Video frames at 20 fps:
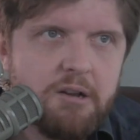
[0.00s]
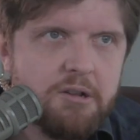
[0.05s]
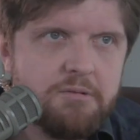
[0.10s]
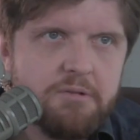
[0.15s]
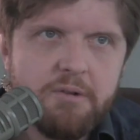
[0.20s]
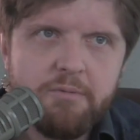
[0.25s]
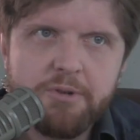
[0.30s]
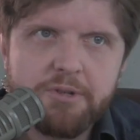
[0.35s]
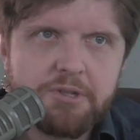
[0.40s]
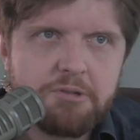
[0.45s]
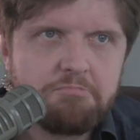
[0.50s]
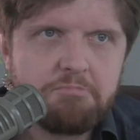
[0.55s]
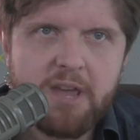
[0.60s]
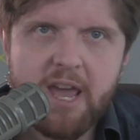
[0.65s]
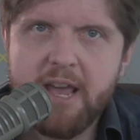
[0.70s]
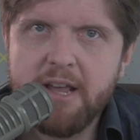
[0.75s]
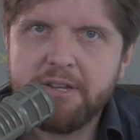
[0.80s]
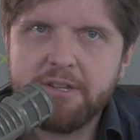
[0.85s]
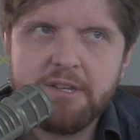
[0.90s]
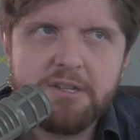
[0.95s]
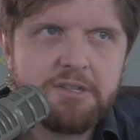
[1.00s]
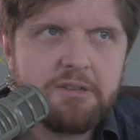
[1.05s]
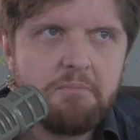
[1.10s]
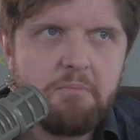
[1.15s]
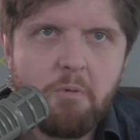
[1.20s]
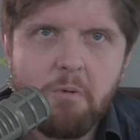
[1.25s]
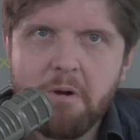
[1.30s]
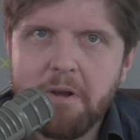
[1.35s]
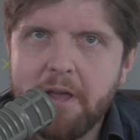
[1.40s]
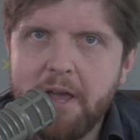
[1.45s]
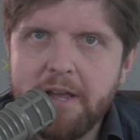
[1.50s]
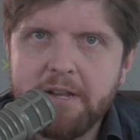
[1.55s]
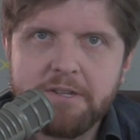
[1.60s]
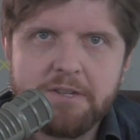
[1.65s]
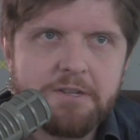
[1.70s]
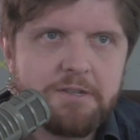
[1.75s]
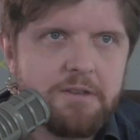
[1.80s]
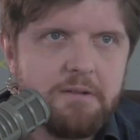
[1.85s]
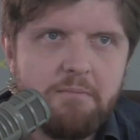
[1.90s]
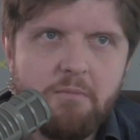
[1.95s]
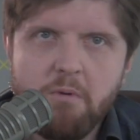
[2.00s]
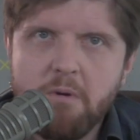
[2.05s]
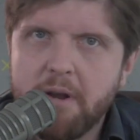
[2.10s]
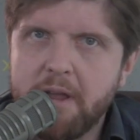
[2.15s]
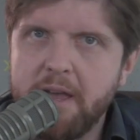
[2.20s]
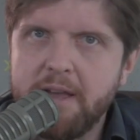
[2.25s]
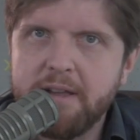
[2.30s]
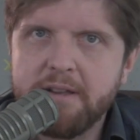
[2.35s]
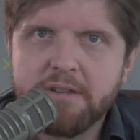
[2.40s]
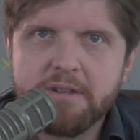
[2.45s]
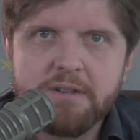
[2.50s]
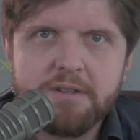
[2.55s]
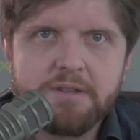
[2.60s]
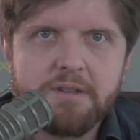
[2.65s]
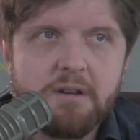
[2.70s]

and it was cases and more cases and more cases.